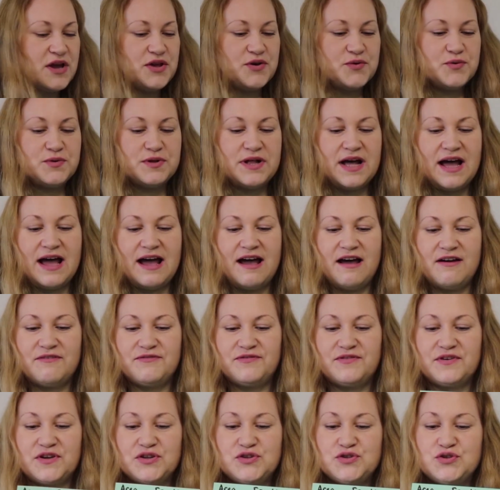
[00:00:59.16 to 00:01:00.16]
where you'll
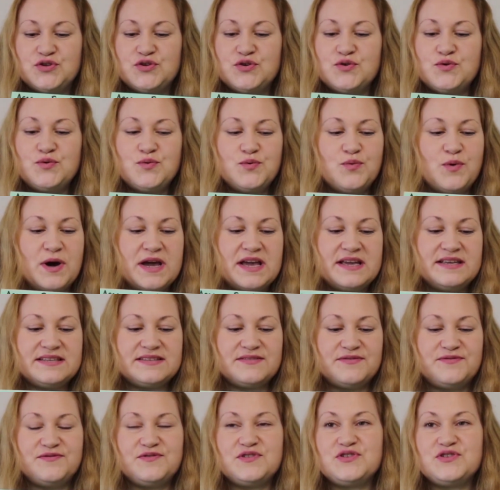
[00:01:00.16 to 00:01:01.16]
have two ways of